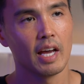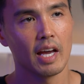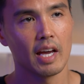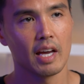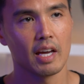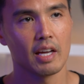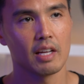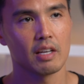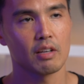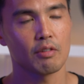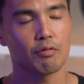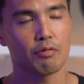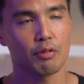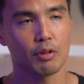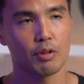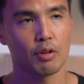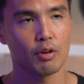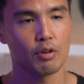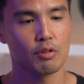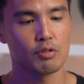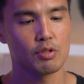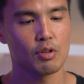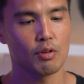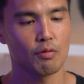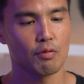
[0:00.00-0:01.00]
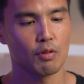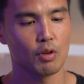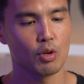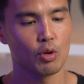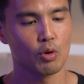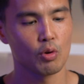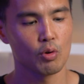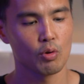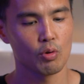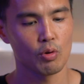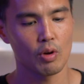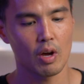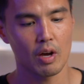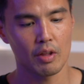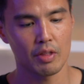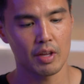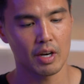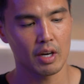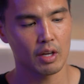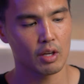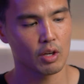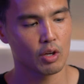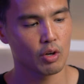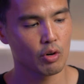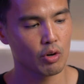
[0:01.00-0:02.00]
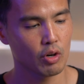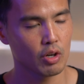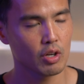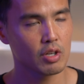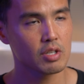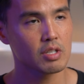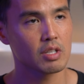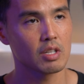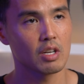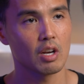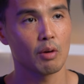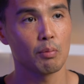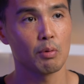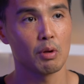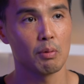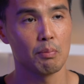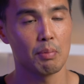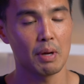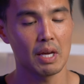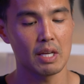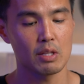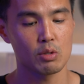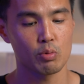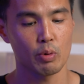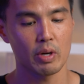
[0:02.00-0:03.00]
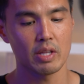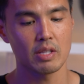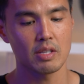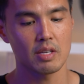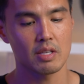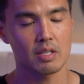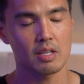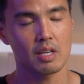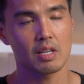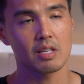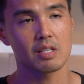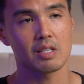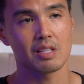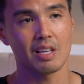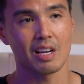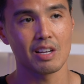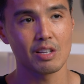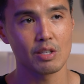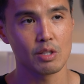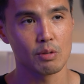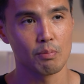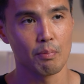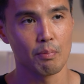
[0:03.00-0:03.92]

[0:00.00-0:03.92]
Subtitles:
And for those of you that are curious, the WB26 does